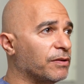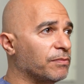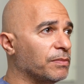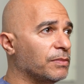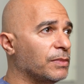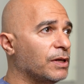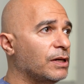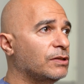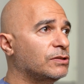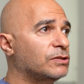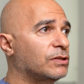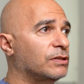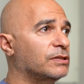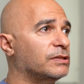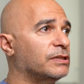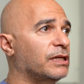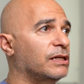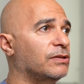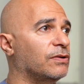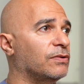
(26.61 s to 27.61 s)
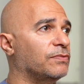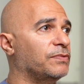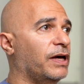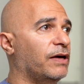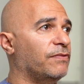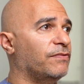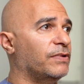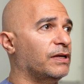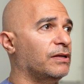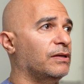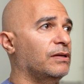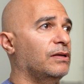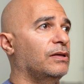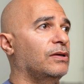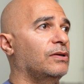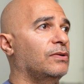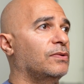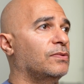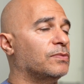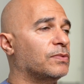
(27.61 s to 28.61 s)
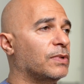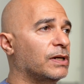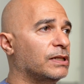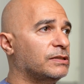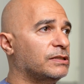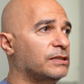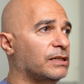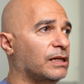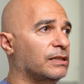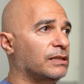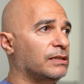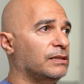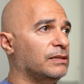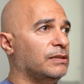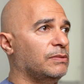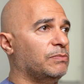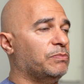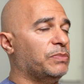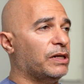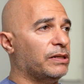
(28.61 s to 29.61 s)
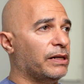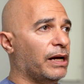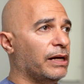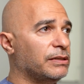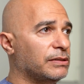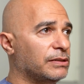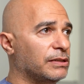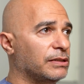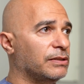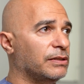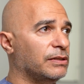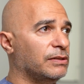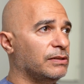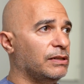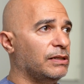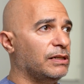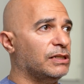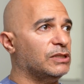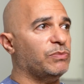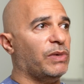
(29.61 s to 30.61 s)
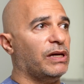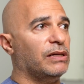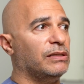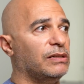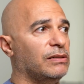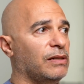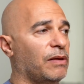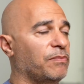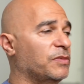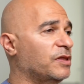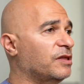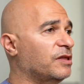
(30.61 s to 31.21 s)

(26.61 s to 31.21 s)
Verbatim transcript: them. So instead of having one cell per hundred, he expanded them